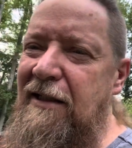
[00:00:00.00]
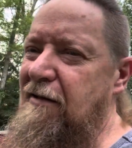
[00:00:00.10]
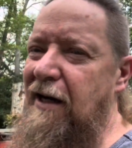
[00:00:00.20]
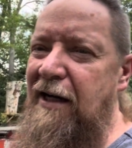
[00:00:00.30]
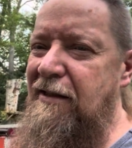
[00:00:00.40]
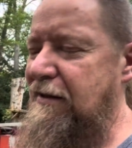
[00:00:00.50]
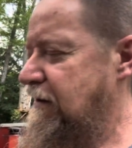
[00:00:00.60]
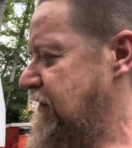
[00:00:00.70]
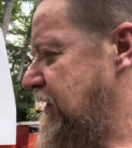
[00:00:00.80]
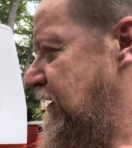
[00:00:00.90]
the grass.
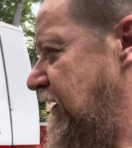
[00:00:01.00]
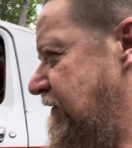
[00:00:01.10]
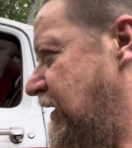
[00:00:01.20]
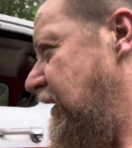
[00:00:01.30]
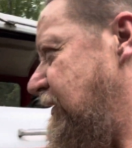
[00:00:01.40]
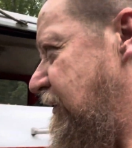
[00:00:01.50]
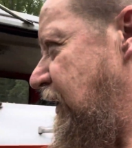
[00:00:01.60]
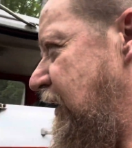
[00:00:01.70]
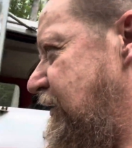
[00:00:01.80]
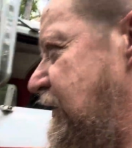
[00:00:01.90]
She loves cutting the grass.